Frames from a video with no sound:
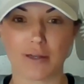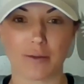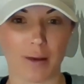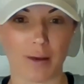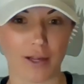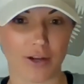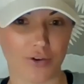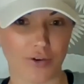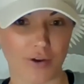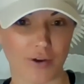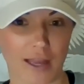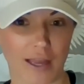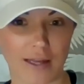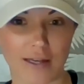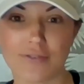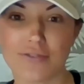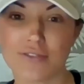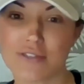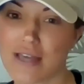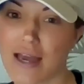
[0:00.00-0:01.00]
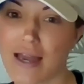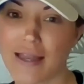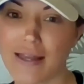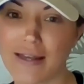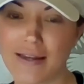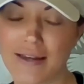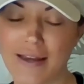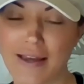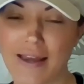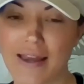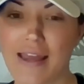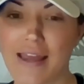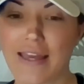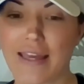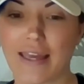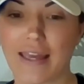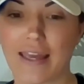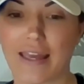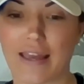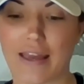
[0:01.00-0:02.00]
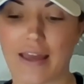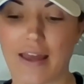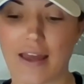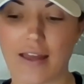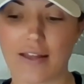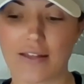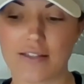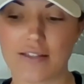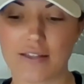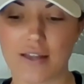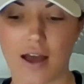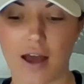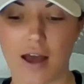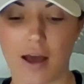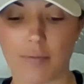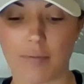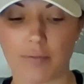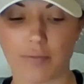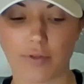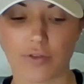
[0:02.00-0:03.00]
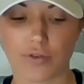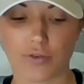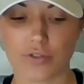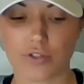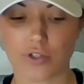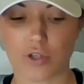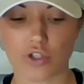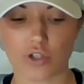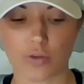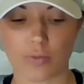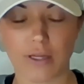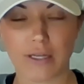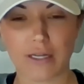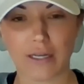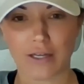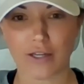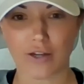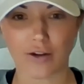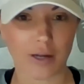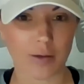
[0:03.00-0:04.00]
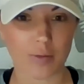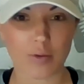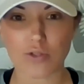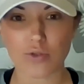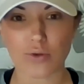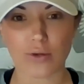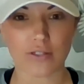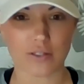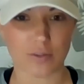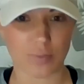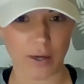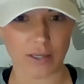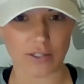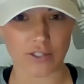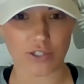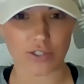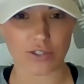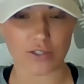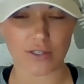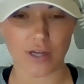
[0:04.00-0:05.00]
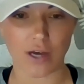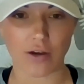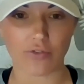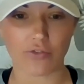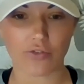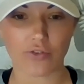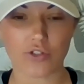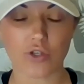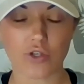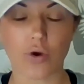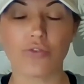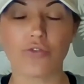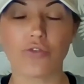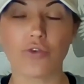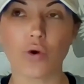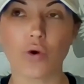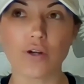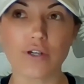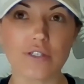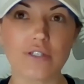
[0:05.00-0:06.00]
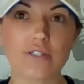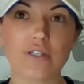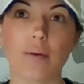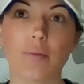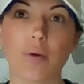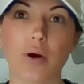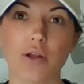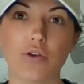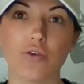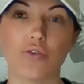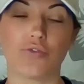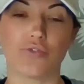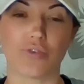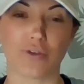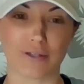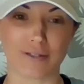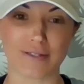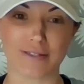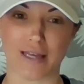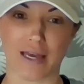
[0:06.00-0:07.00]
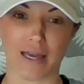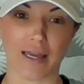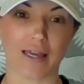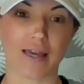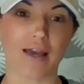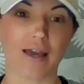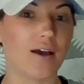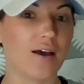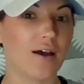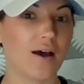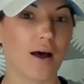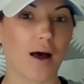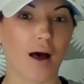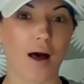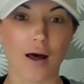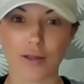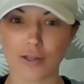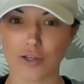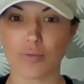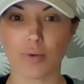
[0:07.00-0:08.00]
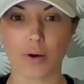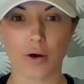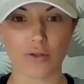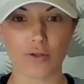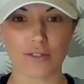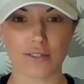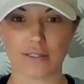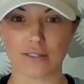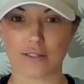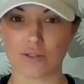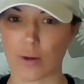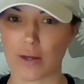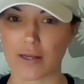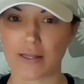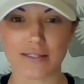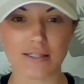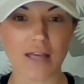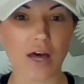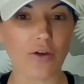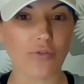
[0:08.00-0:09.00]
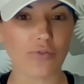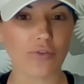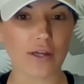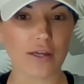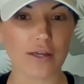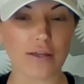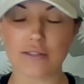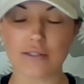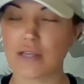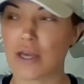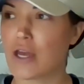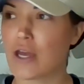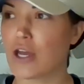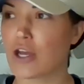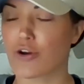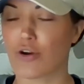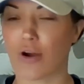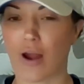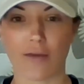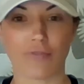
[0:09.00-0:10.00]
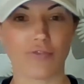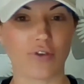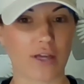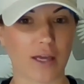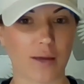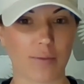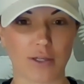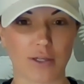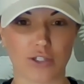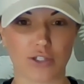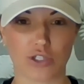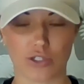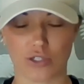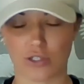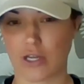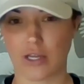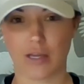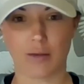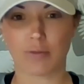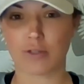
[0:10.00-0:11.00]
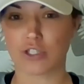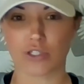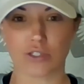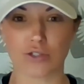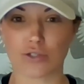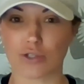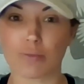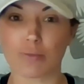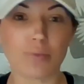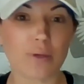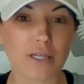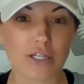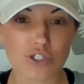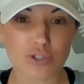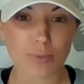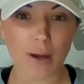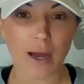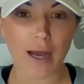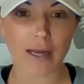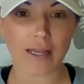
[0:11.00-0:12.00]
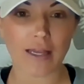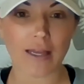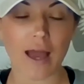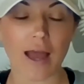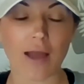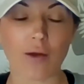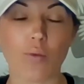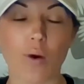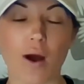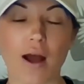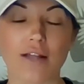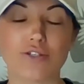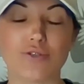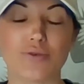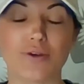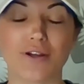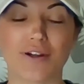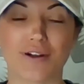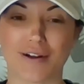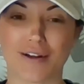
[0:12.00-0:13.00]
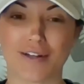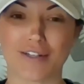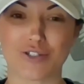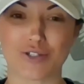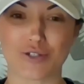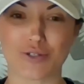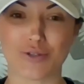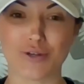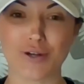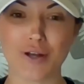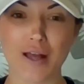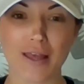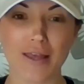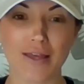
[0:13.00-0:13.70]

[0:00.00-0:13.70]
into my creative side. And through social media, you're able to express yourself. So if you're someone who feels like all you post is sweaty selfies, graphic images from Beachbody, I want to encourage you